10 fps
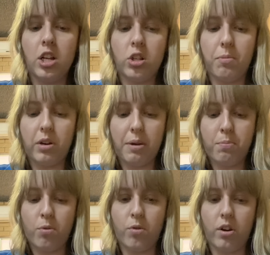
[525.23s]
So I'm going to
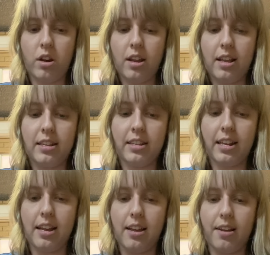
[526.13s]
put
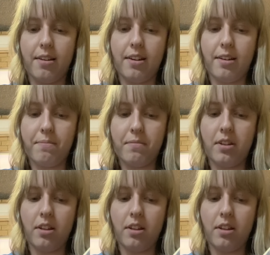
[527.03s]
some